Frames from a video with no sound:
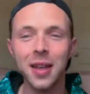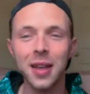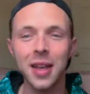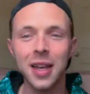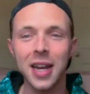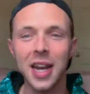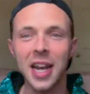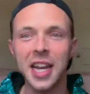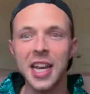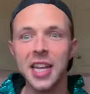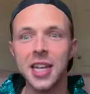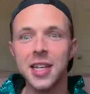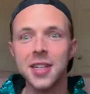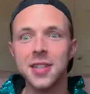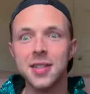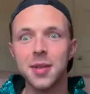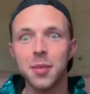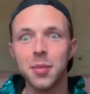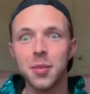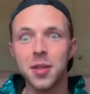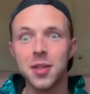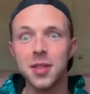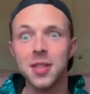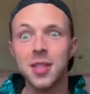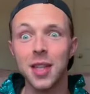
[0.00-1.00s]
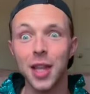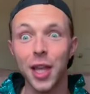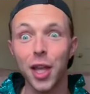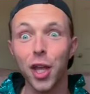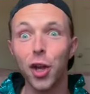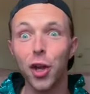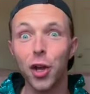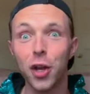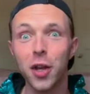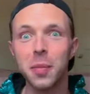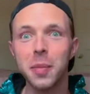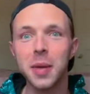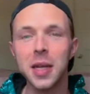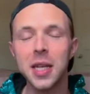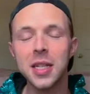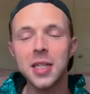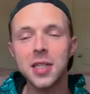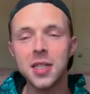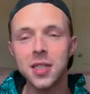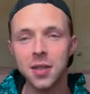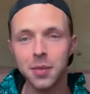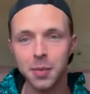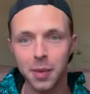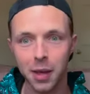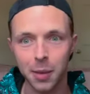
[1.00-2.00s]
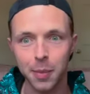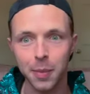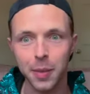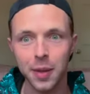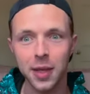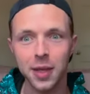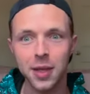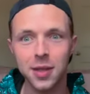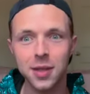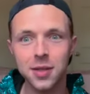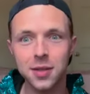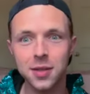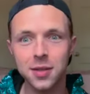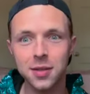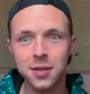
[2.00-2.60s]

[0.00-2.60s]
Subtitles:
And I needed something to, like, hook me to make me